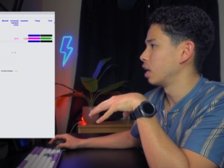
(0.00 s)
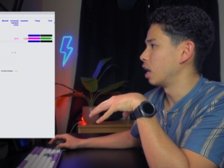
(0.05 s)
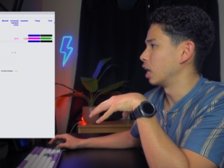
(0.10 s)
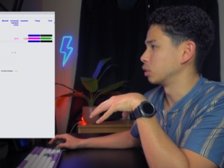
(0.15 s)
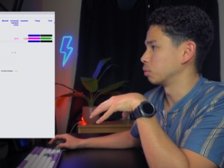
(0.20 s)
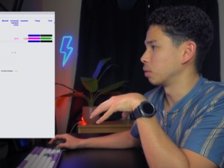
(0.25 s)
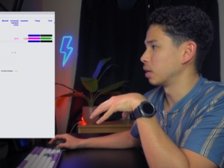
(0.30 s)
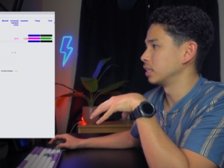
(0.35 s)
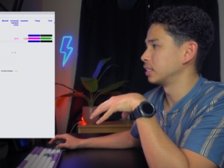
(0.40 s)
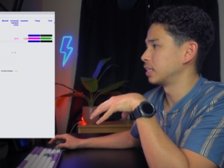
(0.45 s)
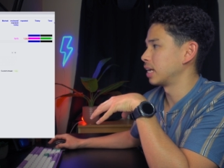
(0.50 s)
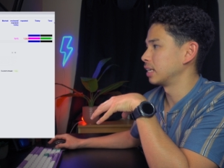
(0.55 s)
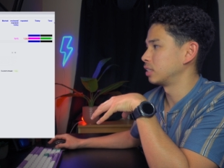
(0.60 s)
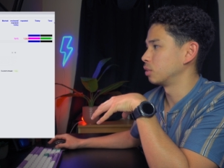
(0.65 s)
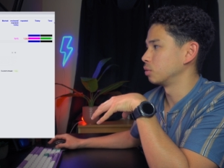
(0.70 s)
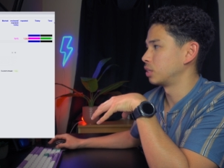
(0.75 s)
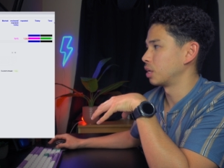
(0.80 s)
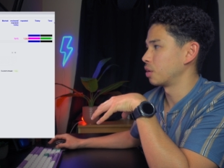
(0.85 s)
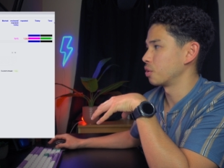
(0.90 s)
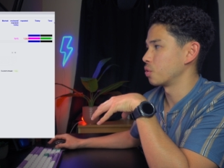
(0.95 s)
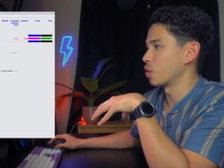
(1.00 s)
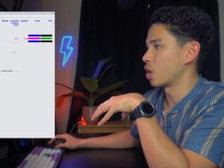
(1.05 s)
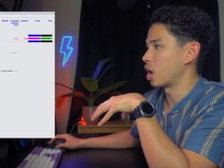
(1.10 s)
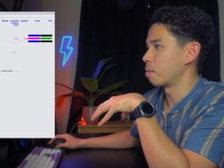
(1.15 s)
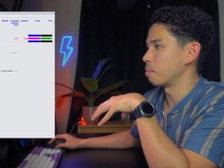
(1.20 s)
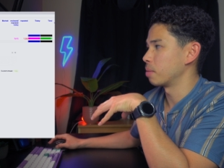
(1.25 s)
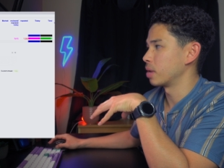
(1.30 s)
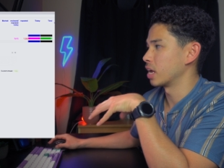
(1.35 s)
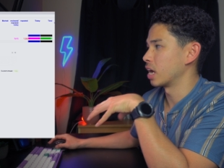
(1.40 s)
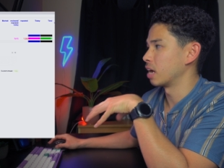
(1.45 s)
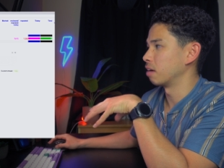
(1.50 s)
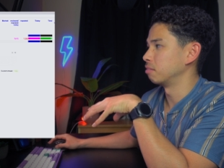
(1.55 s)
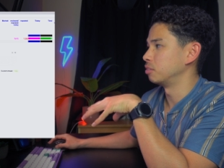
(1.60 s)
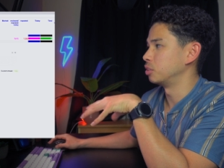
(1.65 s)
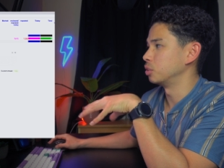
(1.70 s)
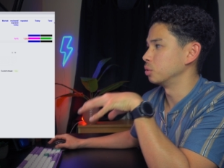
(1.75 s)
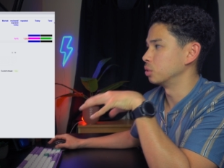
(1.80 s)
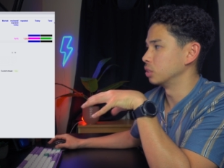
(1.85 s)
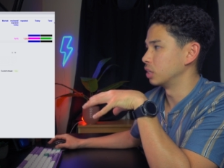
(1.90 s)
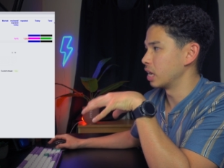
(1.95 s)
As well as that, it'll tell you how many I have
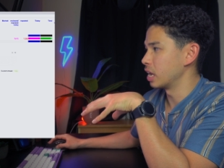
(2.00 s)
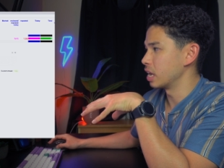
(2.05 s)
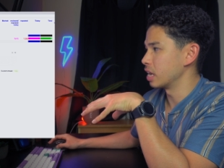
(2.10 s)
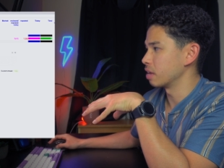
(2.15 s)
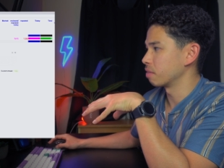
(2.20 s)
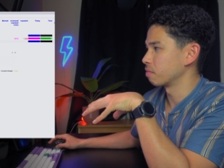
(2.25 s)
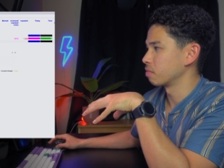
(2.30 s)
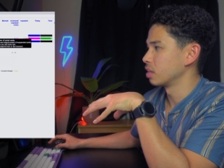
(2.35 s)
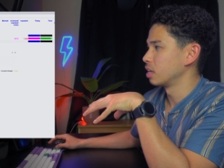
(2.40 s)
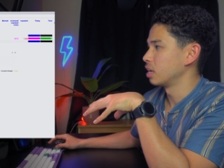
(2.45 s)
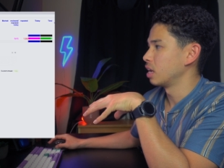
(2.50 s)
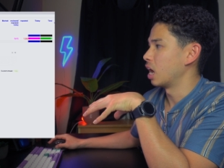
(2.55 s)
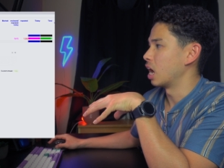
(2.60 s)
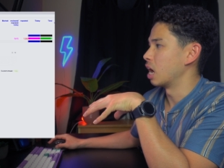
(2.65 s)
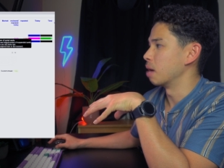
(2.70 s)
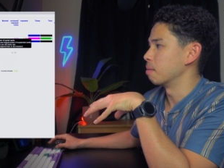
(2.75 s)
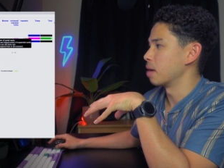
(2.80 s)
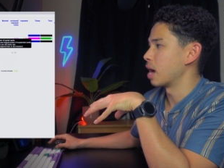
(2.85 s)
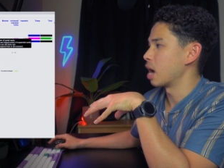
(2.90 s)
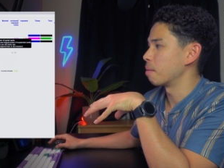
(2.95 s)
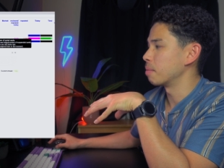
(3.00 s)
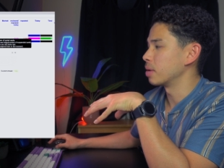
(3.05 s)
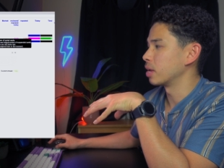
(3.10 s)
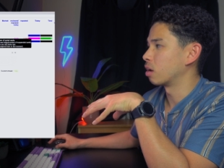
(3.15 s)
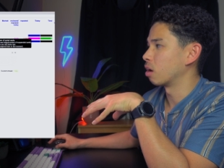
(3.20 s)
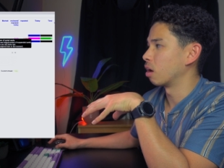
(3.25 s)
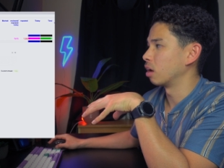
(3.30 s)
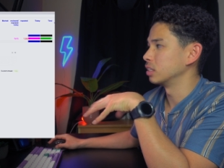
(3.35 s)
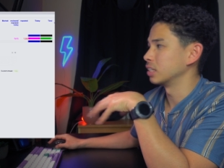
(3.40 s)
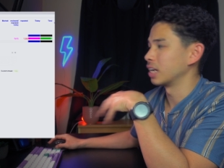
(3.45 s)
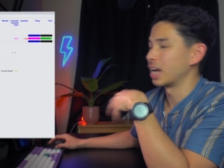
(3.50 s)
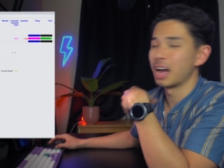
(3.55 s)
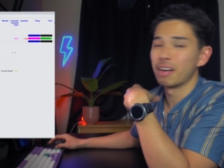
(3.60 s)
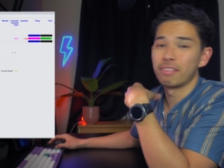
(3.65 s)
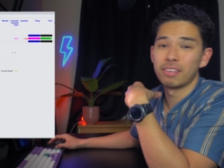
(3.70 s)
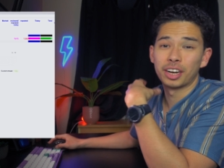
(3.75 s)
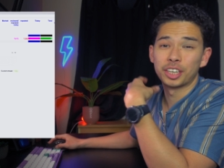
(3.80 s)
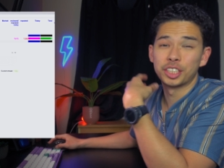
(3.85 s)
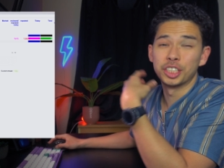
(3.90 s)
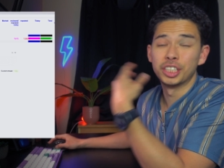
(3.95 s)
due today, um, how many cards I
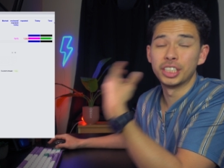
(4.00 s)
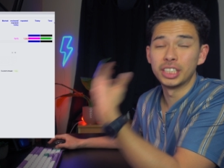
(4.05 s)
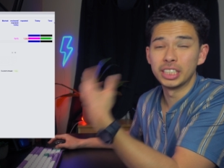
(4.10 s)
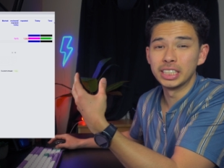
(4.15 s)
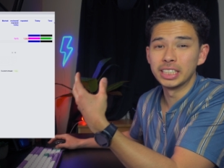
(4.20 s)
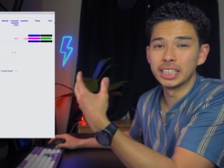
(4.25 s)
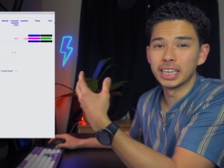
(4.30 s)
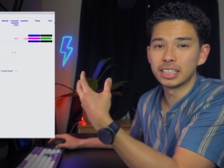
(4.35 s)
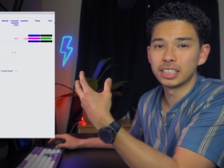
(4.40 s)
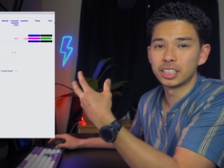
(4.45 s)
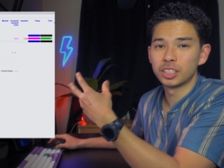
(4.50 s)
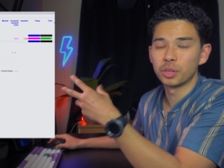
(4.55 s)
haven't actually seen yet.